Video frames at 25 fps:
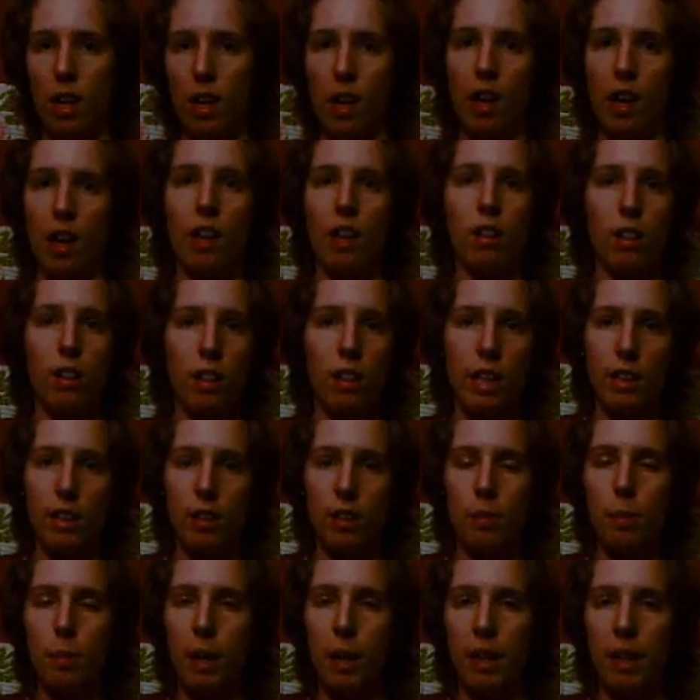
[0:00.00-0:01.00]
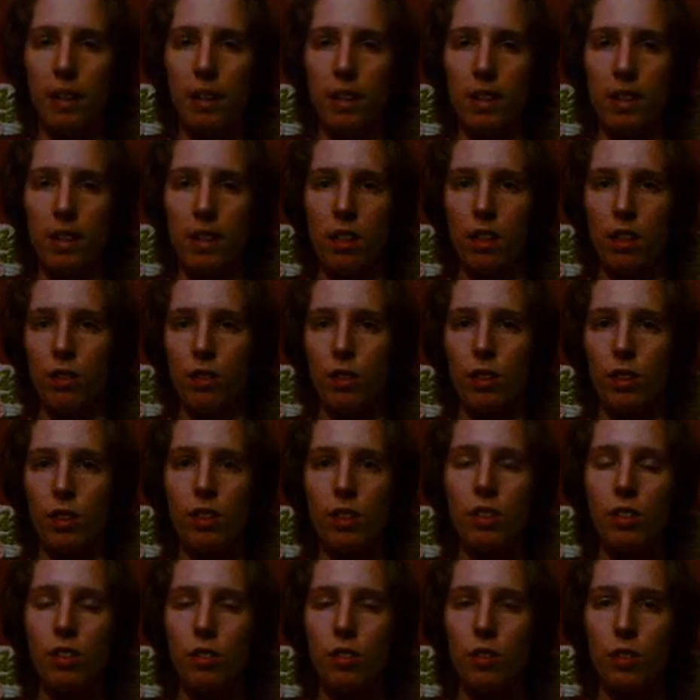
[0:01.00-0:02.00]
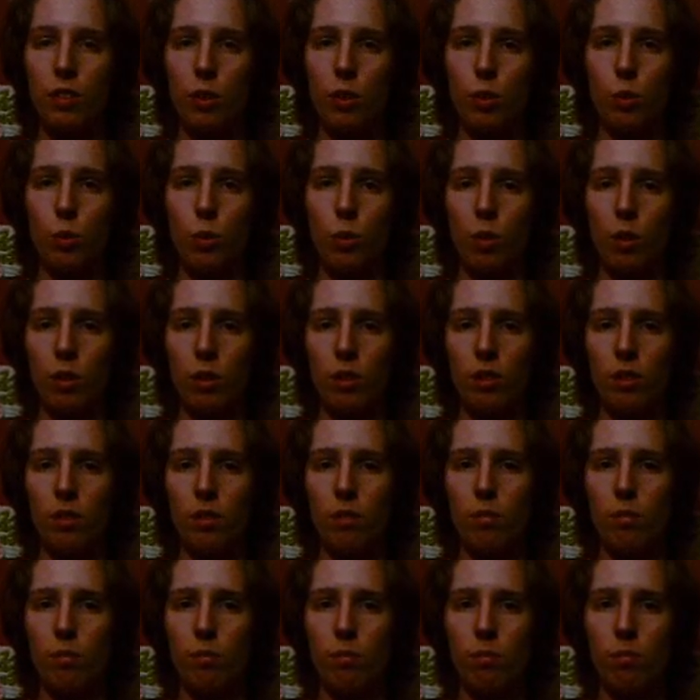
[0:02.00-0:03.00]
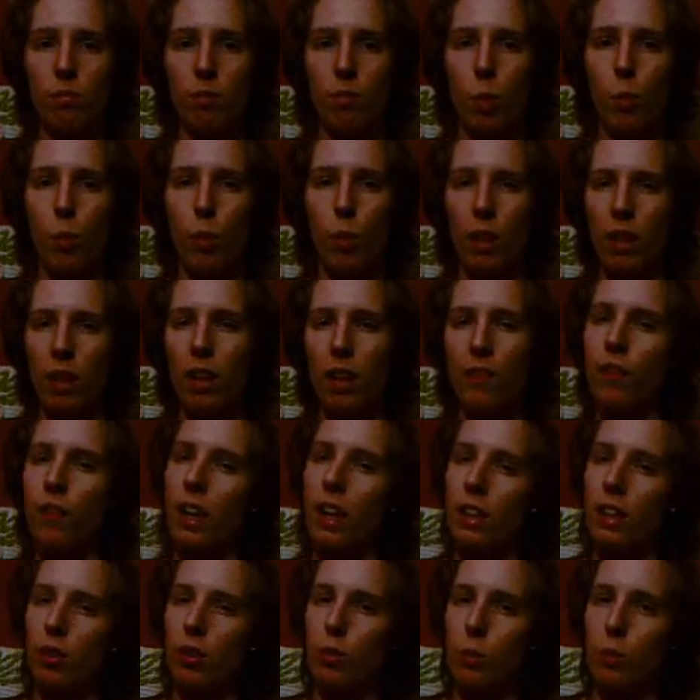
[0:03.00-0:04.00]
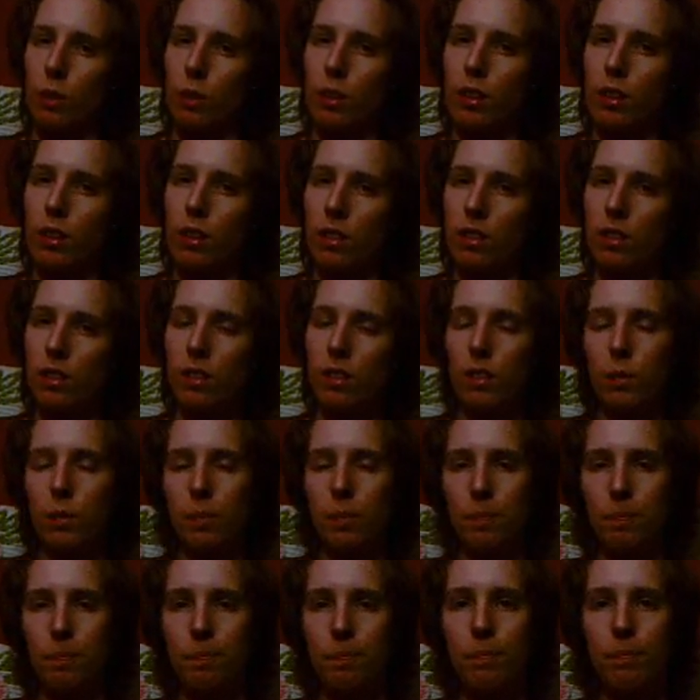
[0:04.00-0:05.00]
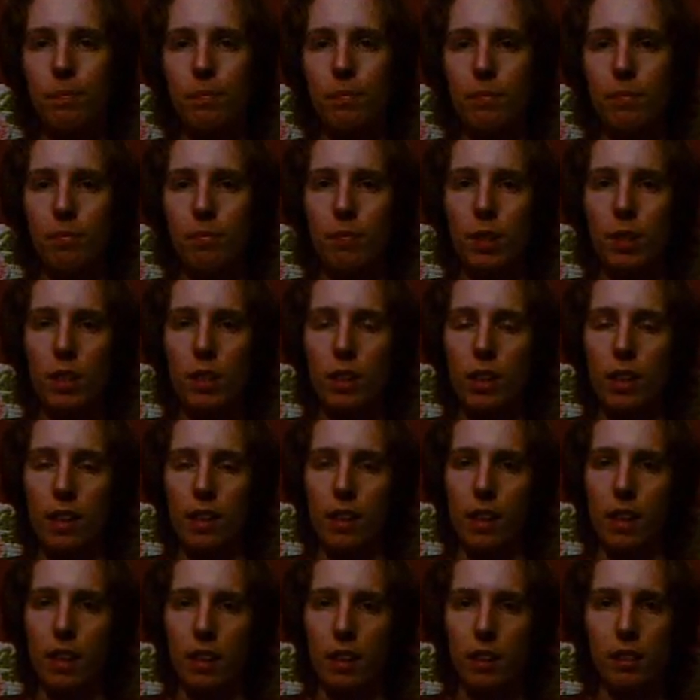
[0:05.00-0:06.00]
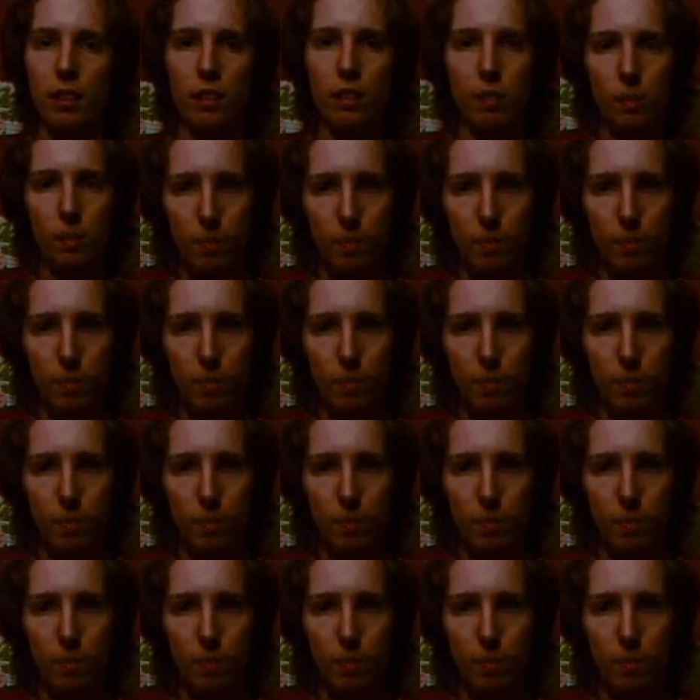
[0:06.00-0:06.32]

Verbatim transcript: I'll expand in another interview on what life actually is. Okay, thanks.